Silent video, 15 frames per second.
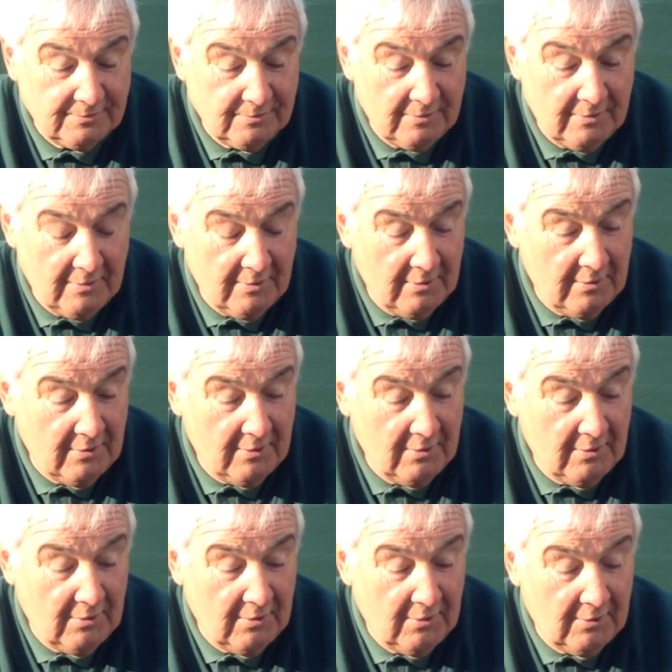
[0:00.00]

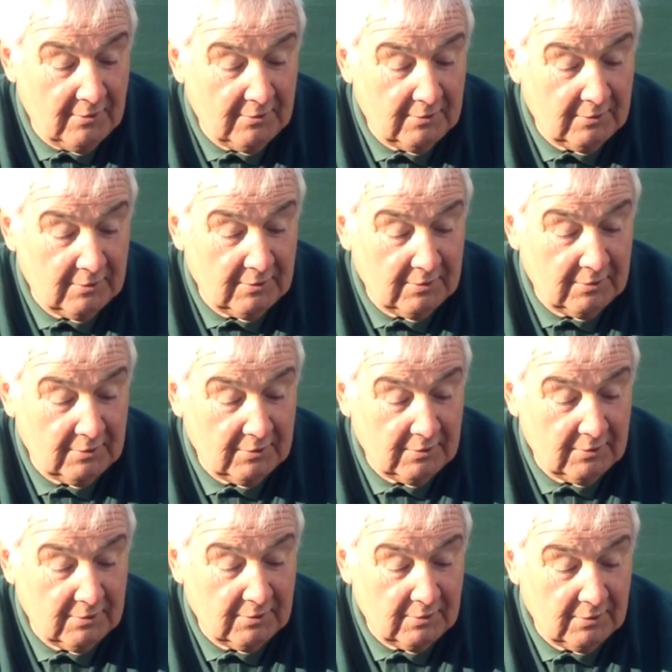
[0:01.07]

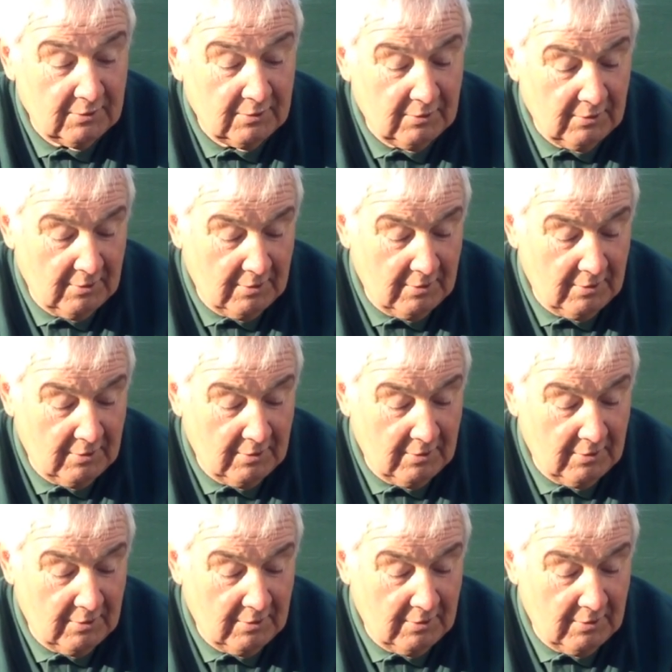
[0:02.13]
No one is speaking in this clip.